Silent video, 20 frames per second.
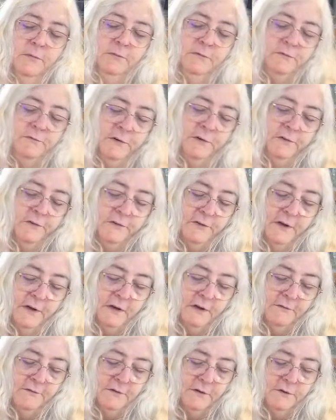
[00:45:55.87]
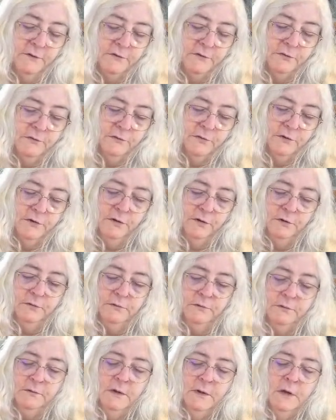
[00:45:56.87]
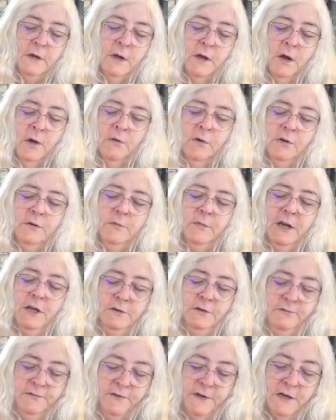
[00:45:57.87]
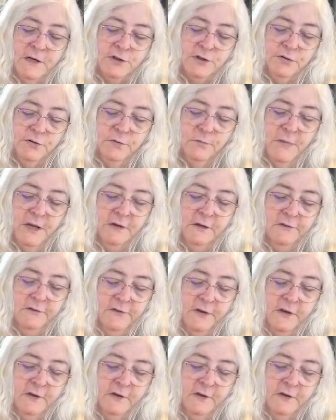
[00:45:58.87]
For the sake of those who are new, when a manufacturer makes these